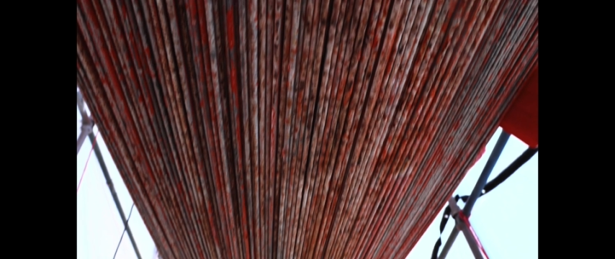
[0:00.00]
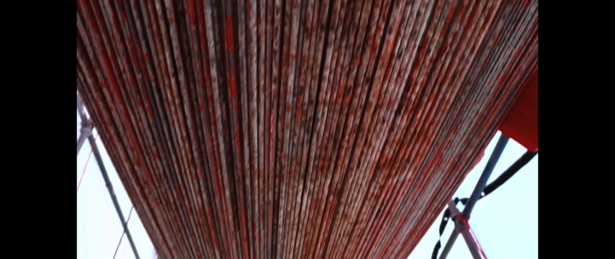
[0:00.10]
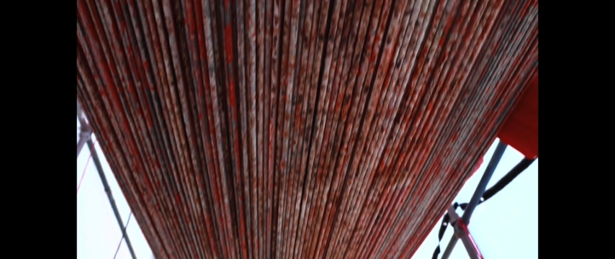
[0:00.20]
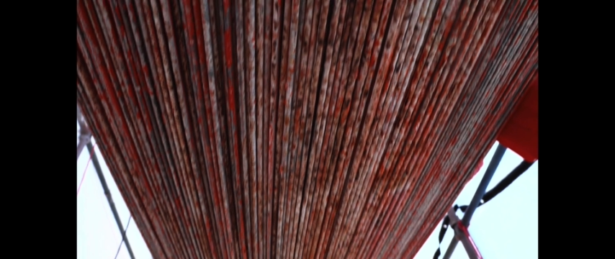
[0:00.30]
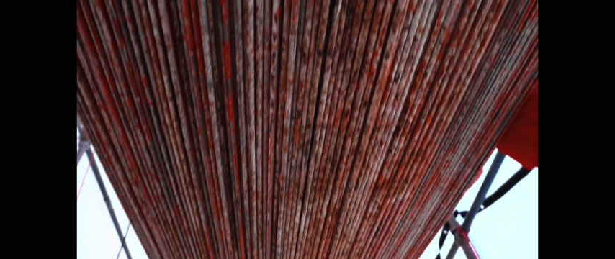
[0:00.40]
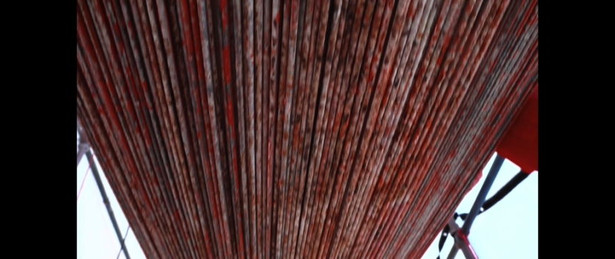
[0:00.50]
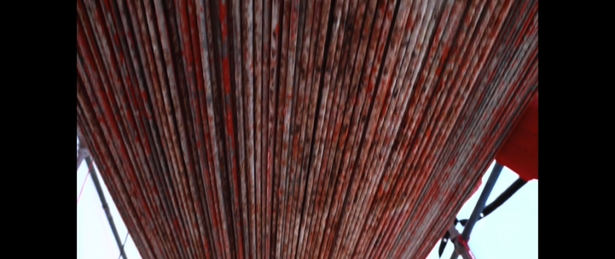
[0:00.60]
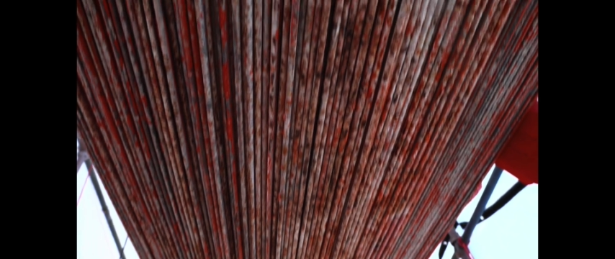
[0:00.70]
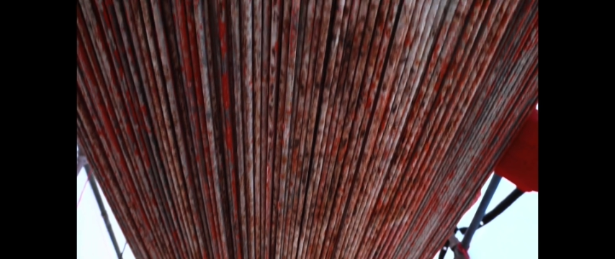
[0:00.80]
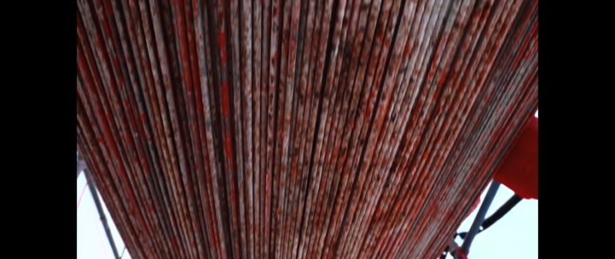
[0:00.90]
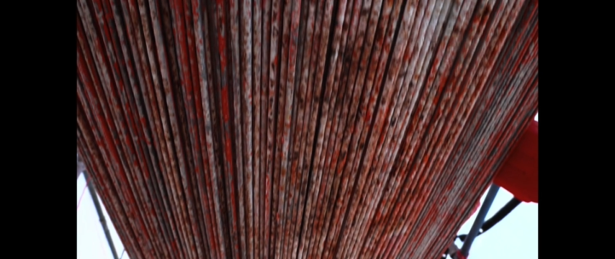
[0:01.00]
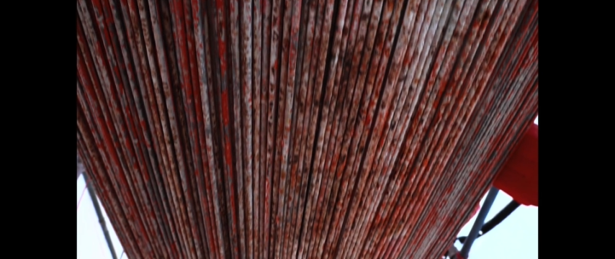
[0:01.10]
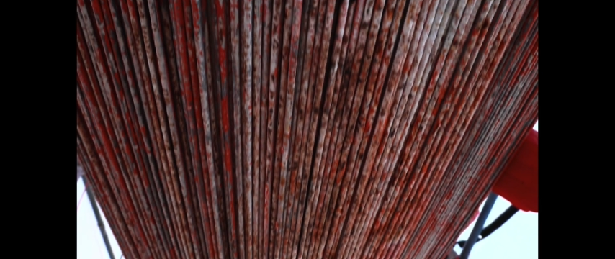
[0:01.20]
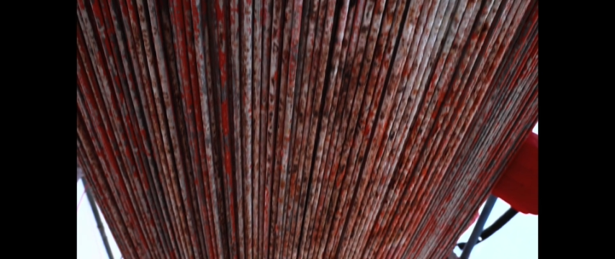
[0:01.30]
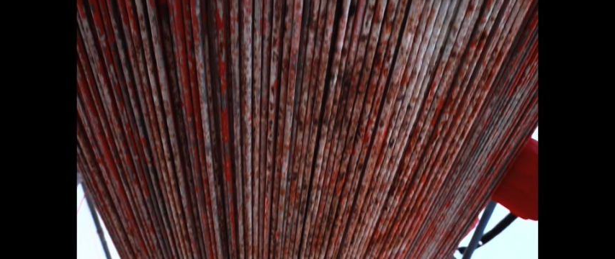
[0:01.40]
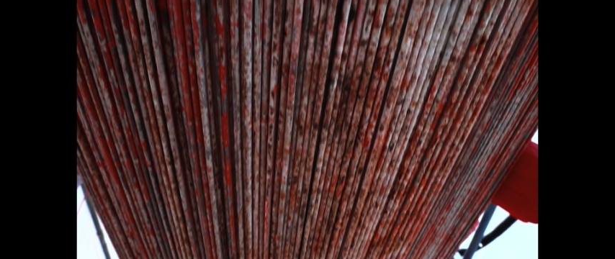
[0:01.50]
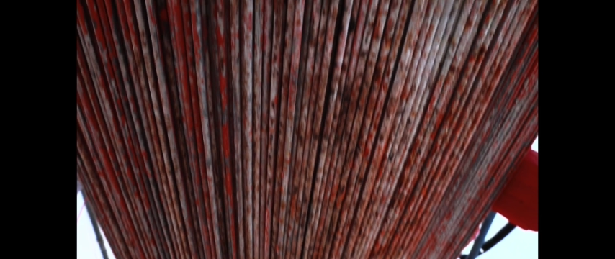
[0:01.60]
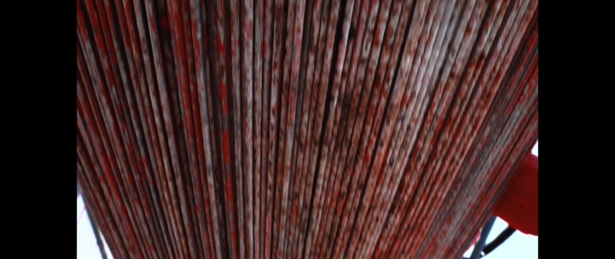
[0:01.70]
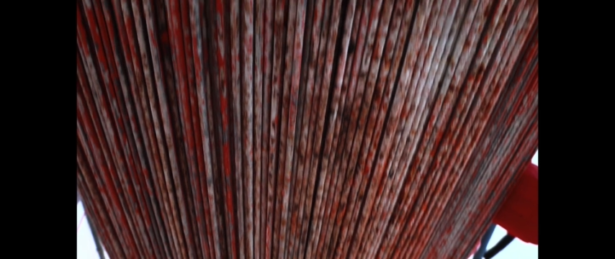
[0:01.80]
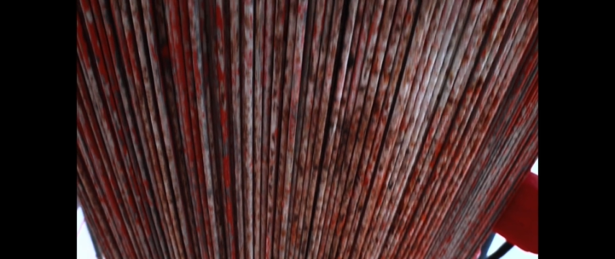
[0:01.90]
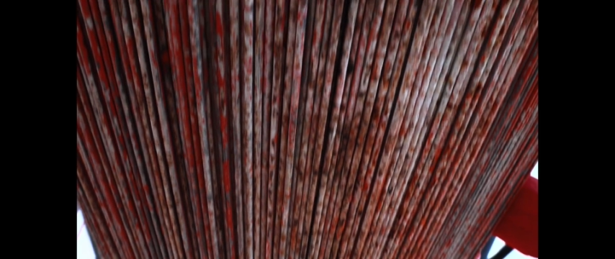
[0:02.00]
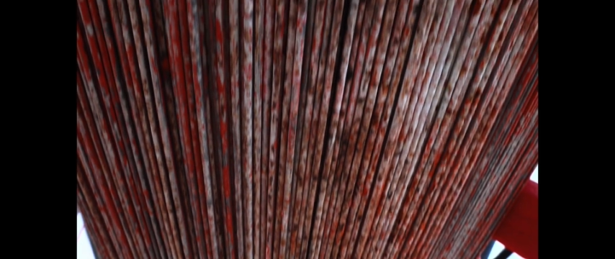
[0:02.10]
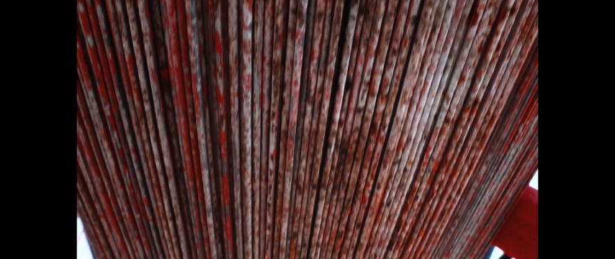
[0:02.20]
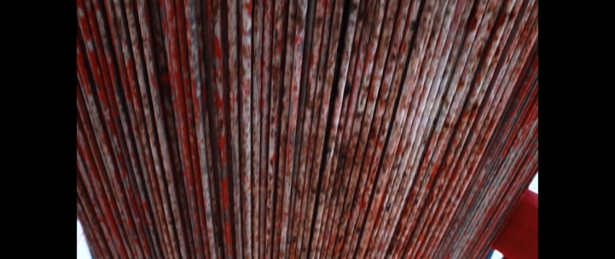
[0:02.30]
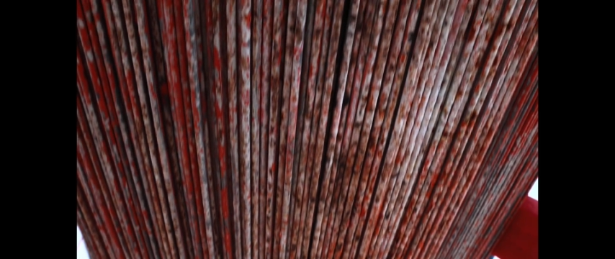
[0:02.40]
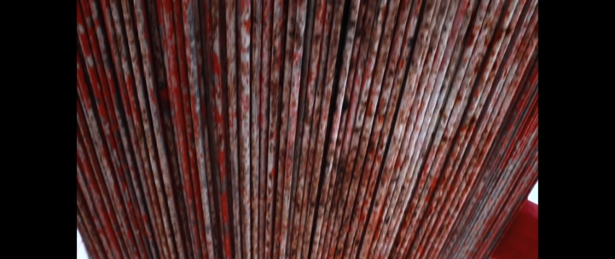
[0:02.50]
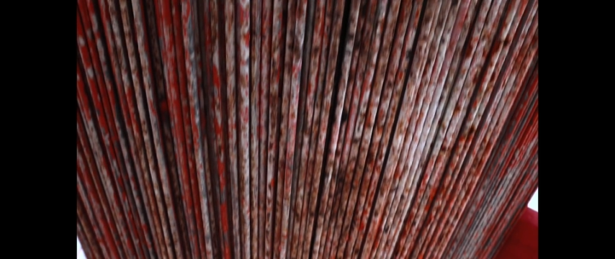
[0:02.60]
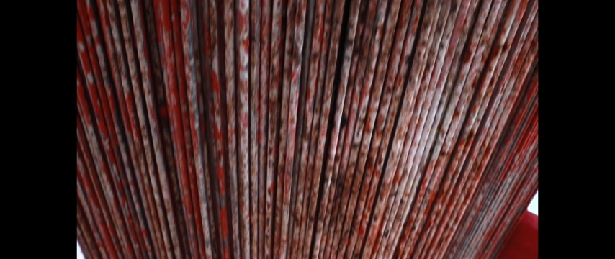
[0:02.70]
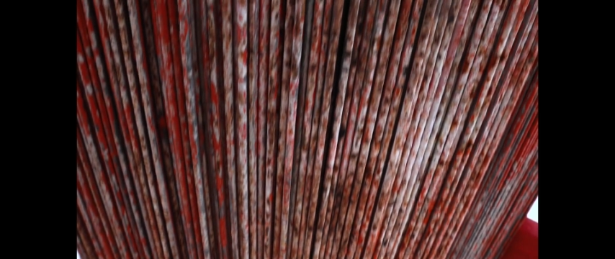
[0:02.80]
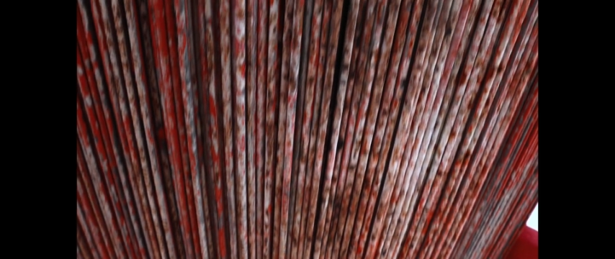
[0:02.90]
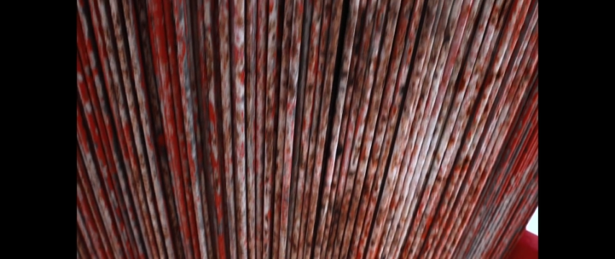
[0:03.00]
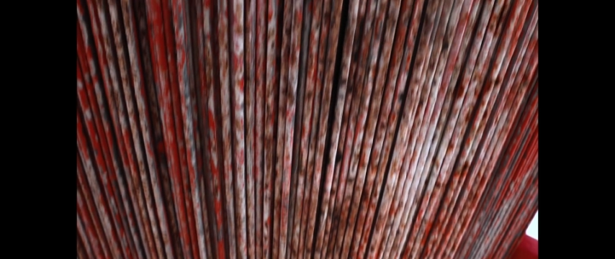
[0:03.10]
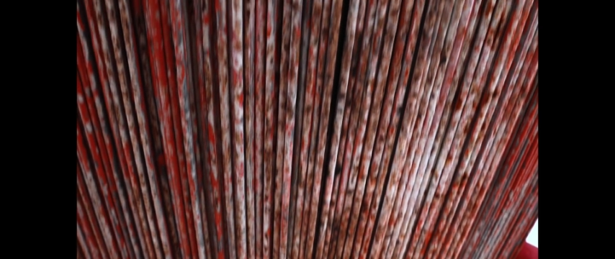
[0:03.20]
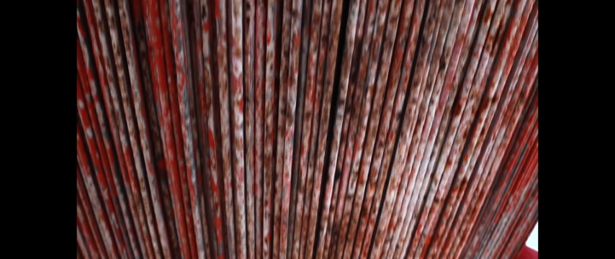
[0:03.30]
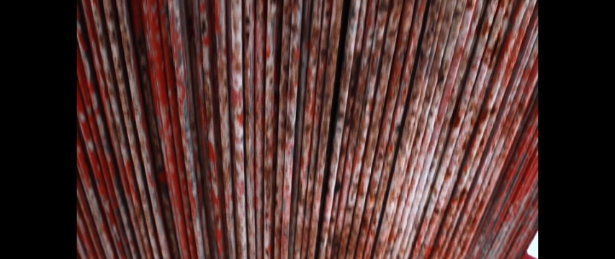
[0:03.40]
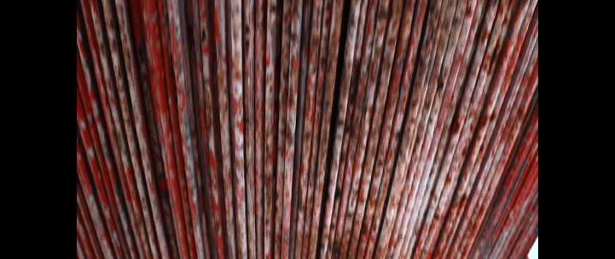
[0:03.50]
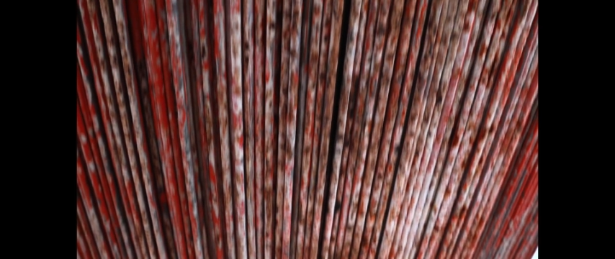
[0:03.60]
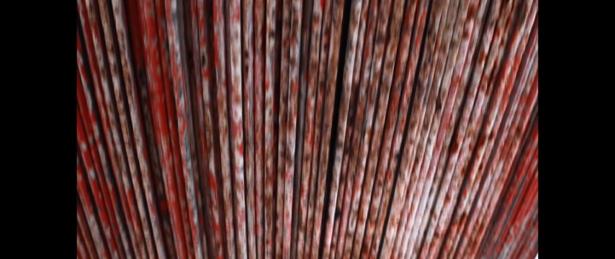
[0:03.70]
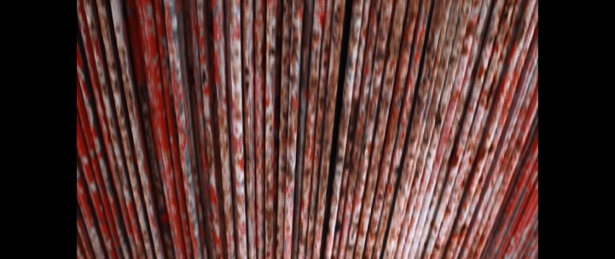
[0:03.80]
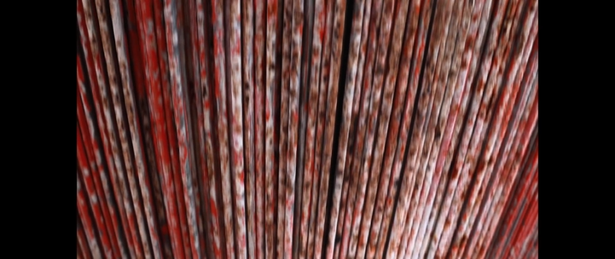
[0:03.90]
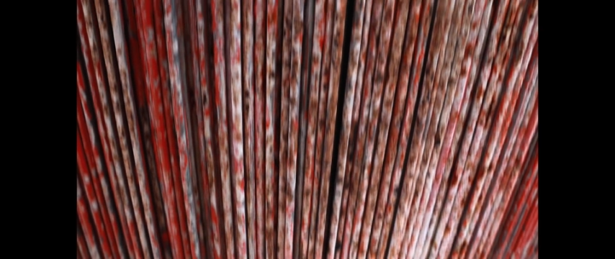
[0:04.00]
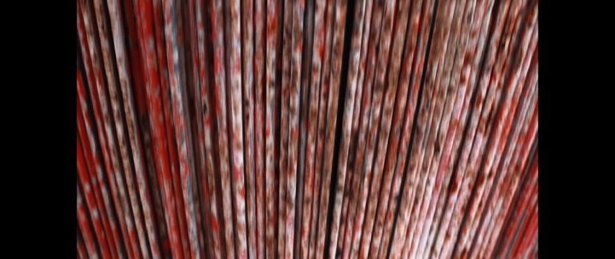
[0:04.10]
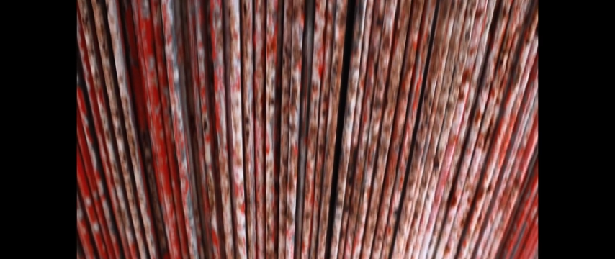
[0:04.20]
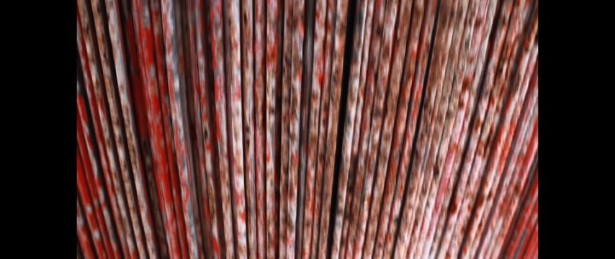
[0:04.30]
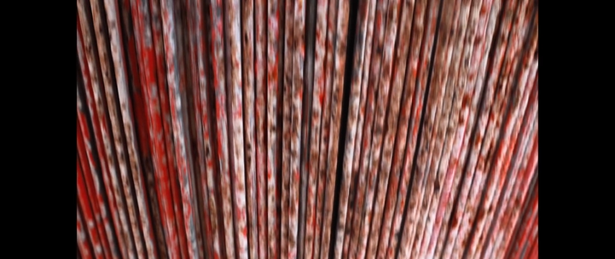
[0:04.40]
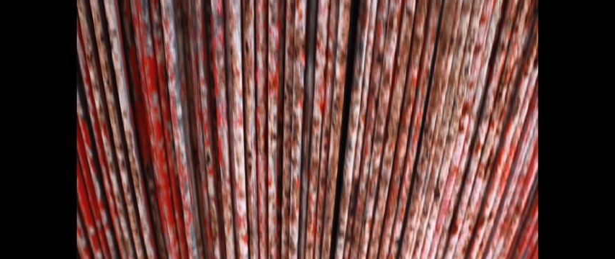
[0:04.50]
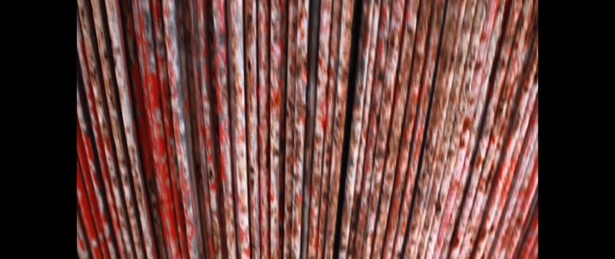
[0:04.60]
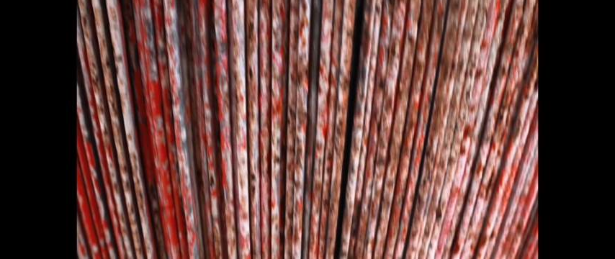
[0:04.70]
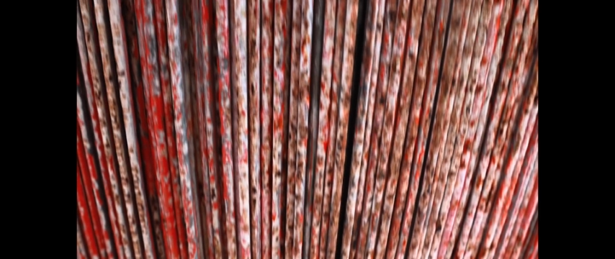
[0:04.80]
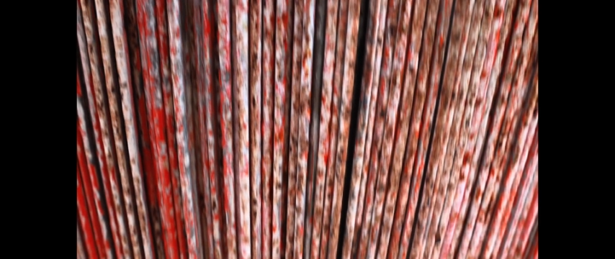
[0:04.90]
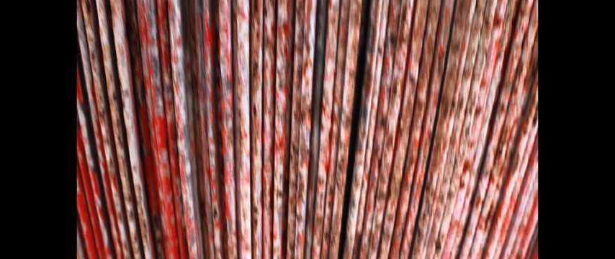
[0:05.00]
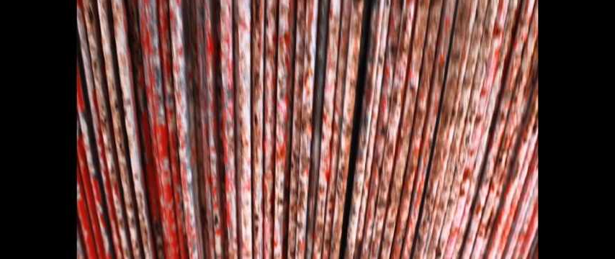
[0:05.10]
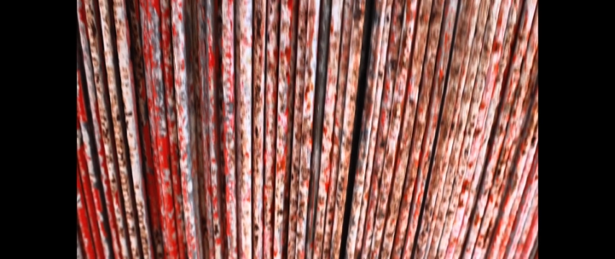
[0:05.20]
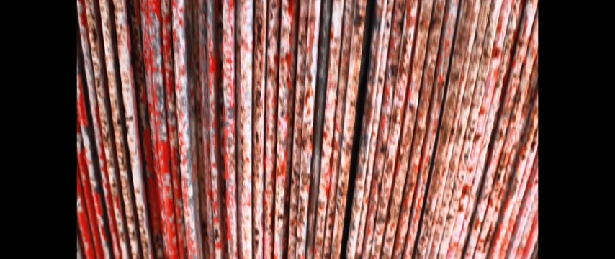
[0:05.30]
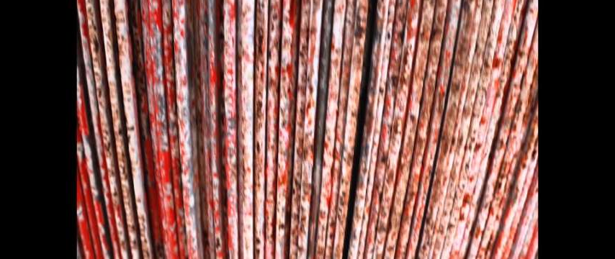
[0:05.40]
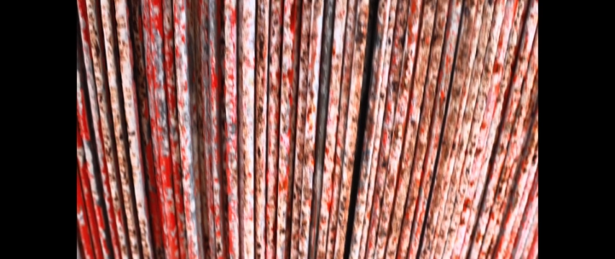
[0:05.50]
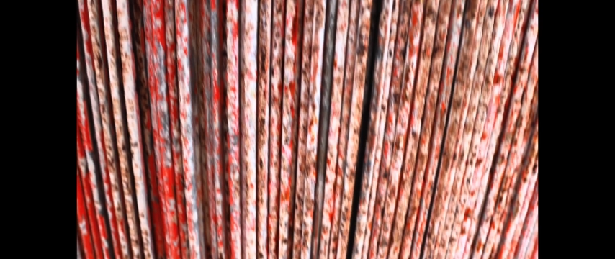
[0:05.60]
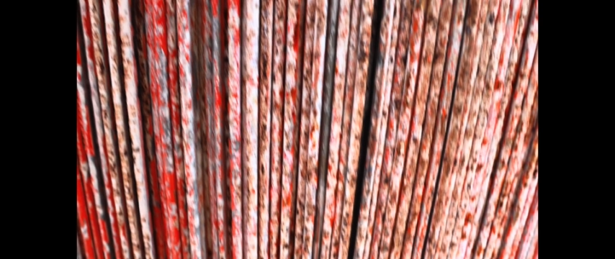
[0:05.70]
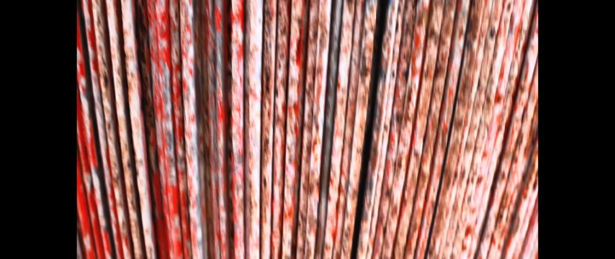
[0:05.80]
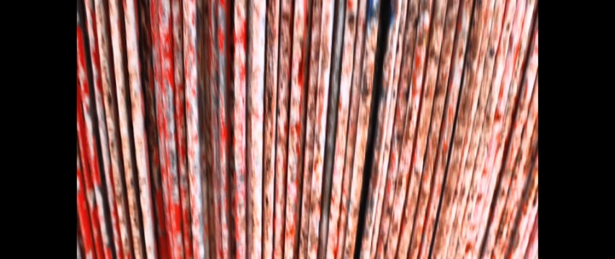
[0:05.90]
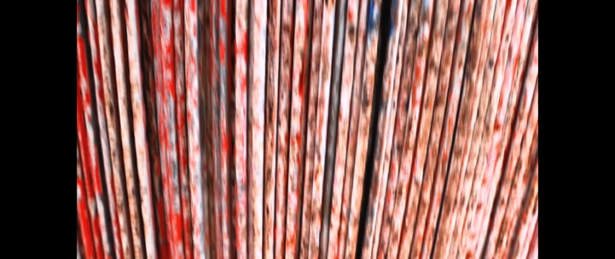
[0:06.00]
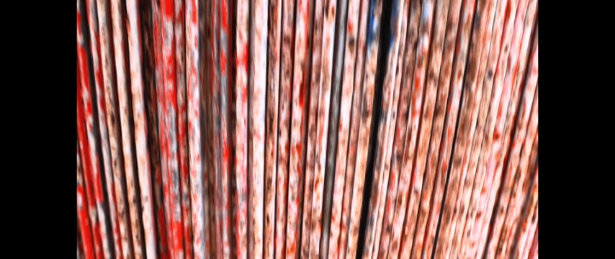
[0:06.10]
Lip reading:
No face is visible, so there are no lips to read.